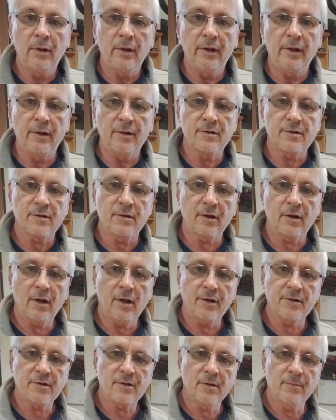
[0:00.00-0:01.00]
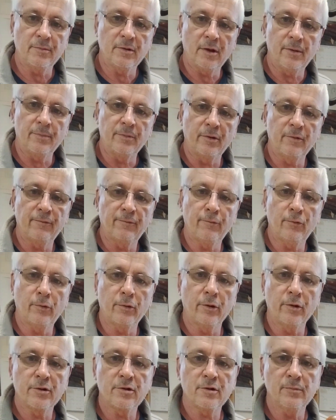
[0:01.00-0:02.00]
It's the custom number
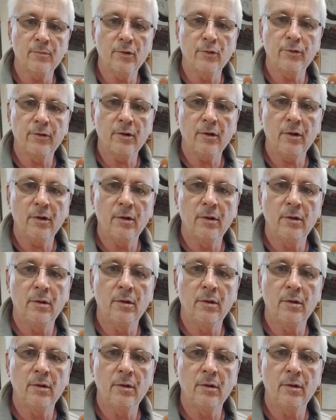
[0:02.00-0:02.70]
4 smoother,